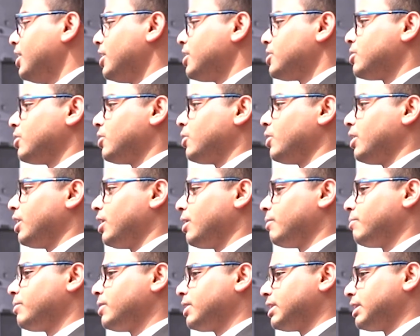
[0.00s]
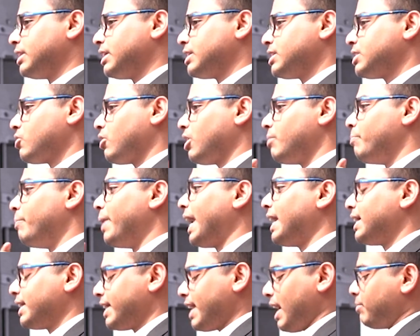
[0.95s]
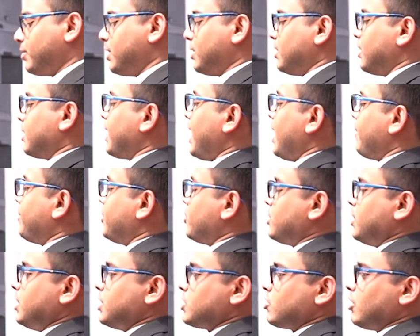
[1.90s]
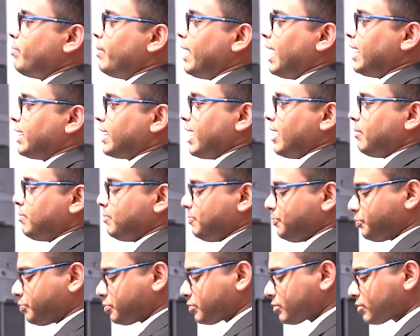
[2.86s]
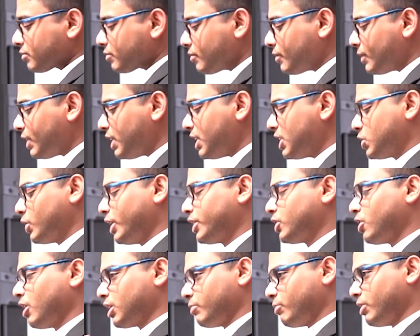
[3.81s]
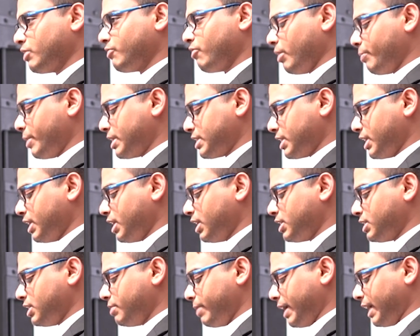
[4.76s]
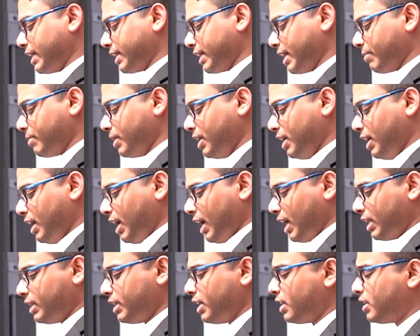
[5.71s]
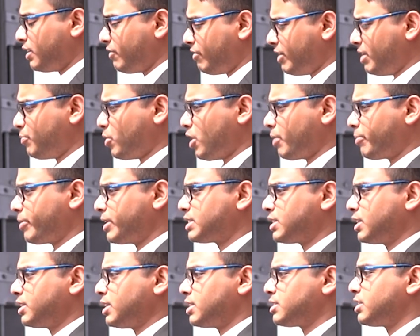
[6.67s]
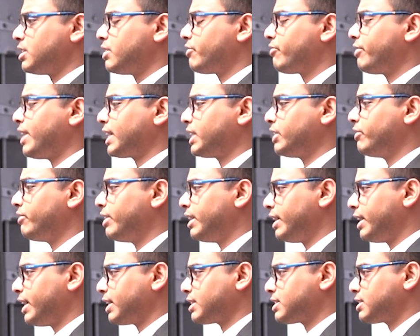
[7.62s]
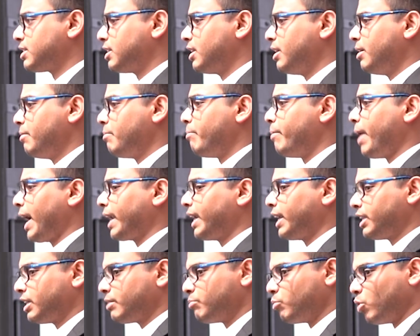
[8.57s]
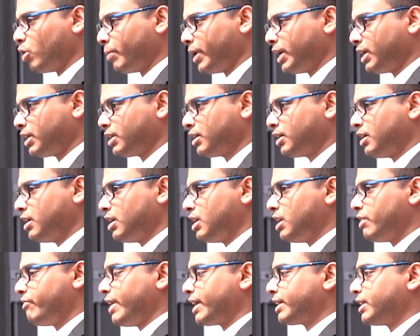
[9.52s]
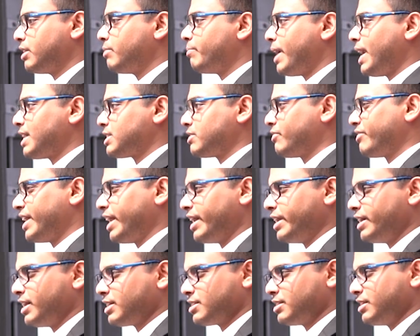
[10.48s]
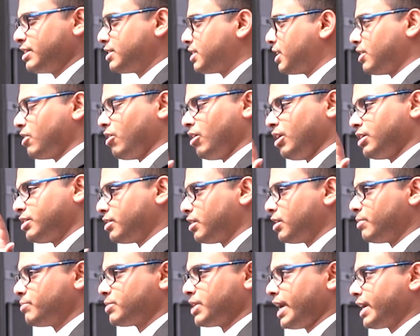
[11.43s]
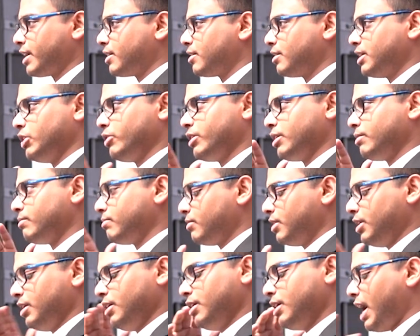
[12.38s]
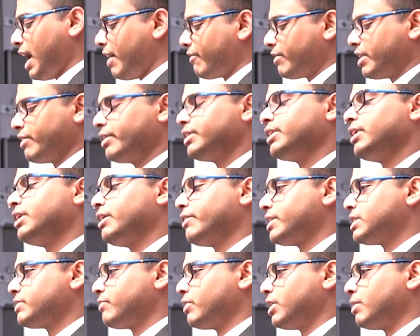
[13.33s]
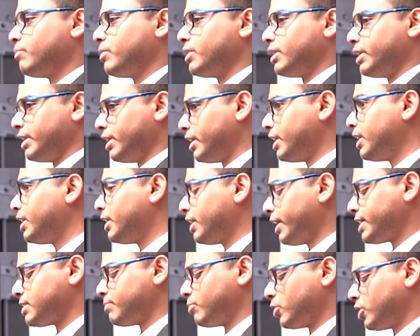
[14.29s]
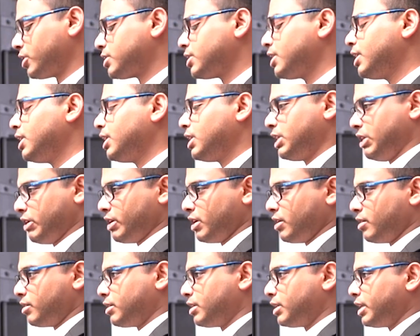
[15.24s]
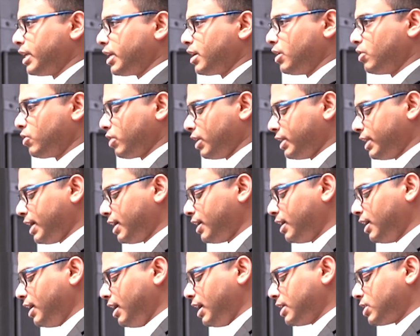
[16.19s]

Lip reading: So this is called band gap. The gap you see is called band gap. So I talked about formation energy, band gap. And there are different properties such as refractive index, magnetic moment, effective mass of carriers. These are all terms I've given the reference for a really nice books. You can take a look on that.